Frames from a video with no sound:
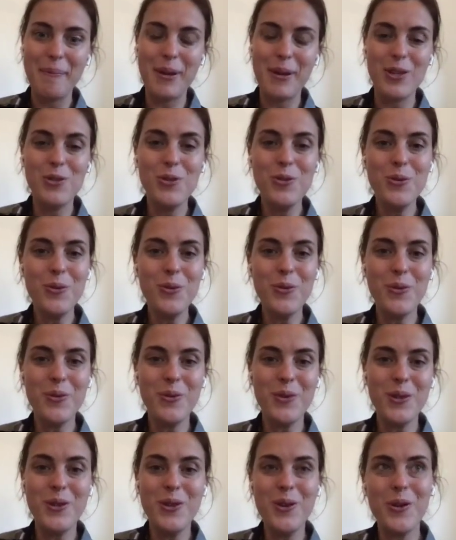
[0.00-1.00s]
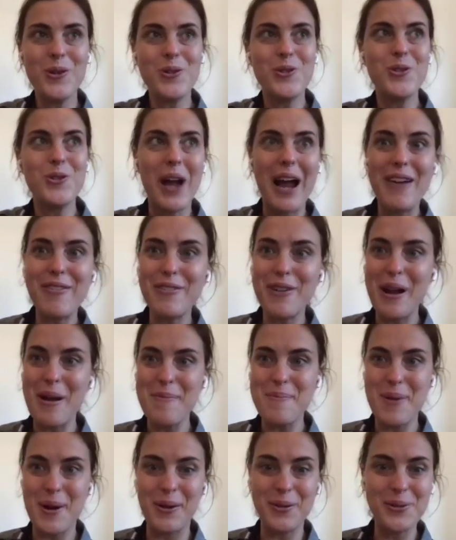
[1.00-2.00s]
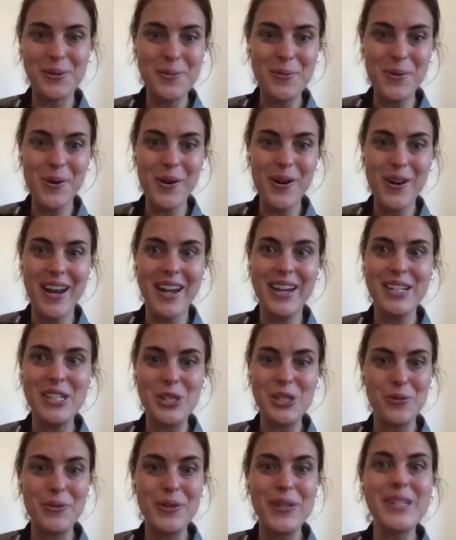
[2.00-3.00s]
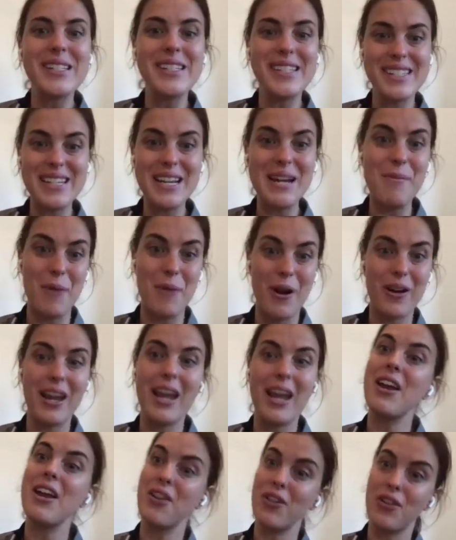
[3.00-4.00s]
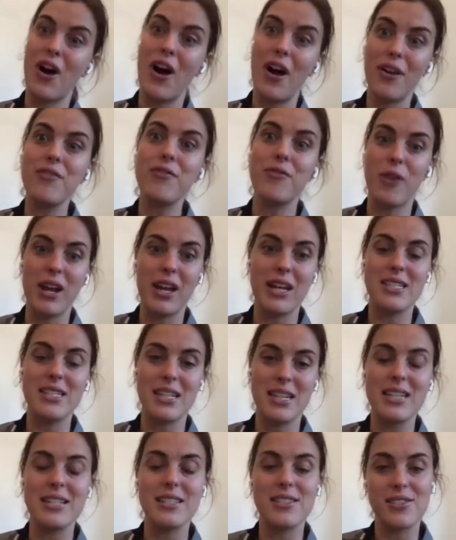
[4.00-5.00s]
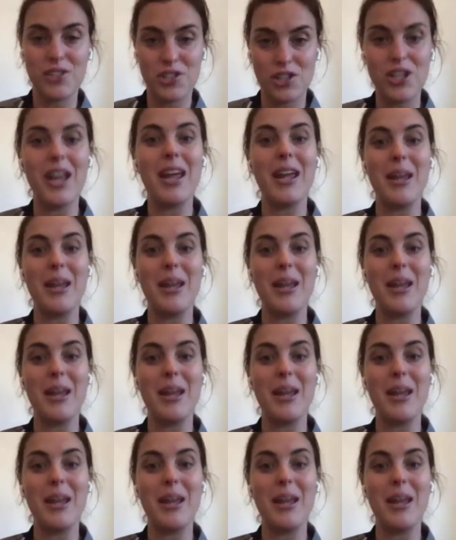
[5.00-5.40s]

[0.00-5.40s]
But you drive around Baltimore, and it's the real estate market in a lot of ways that has